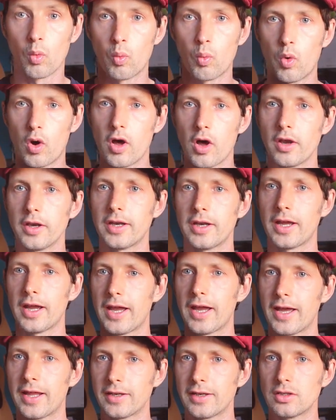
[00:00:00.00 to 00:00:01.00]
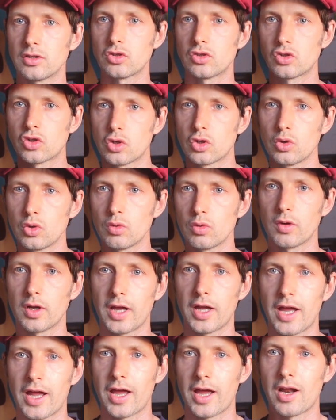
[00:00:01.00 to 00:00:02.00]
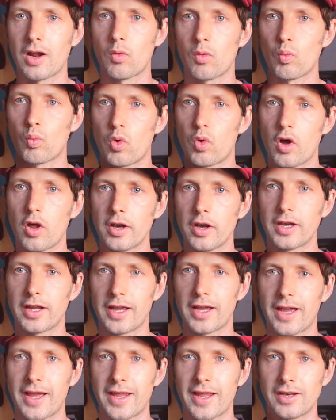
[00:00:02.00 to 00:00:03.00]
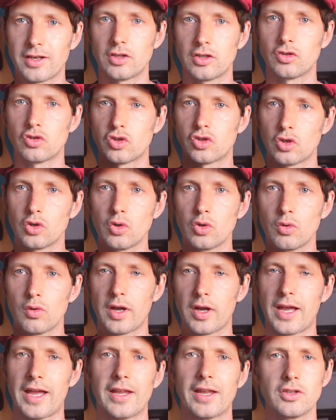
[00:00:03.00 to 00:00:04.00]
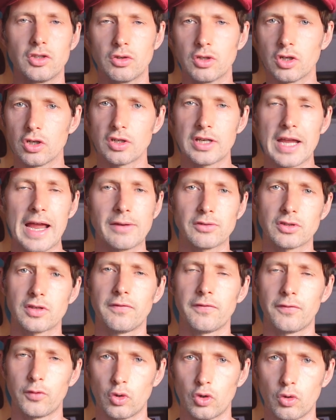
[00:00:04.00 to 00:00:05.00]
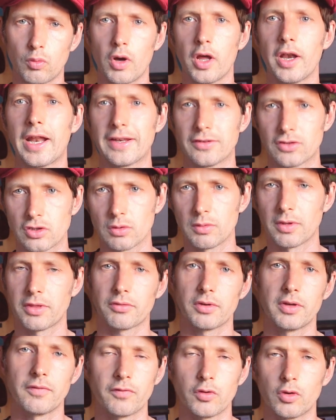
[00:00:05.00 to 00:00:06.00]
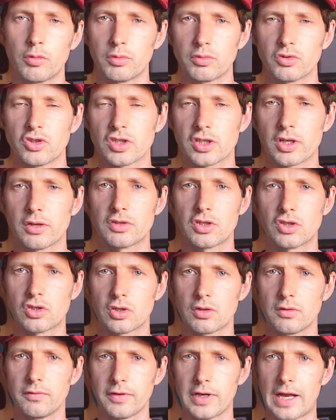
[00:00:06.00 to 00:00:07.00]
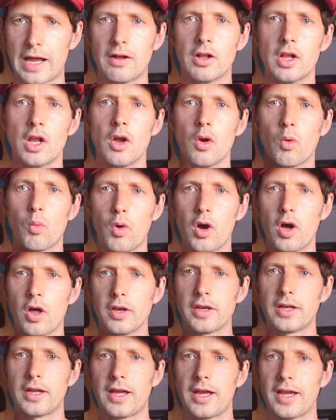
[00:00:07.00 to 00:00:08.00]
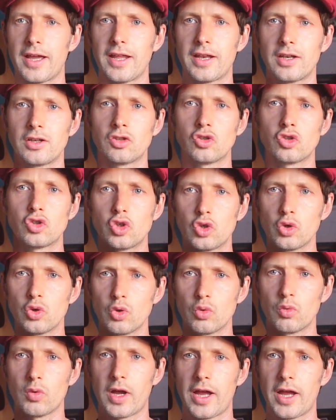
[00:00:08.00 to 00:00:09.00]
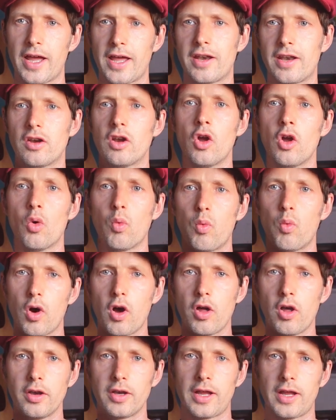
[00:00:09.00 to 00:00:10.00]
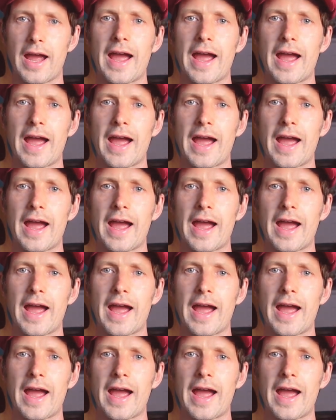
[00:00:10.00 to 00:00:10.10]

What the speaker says: One and two and one and two and. You could count to four, one and two and three and four. We'll just go to two for now. One and two and one.